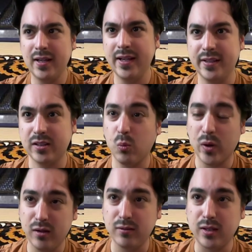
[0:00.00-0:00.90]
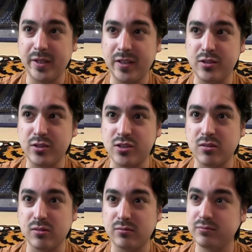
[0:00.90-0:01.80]
And you go, well, I mean, you
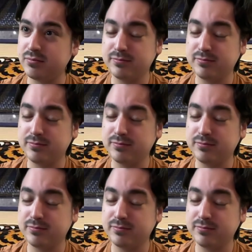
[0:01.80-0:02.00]
still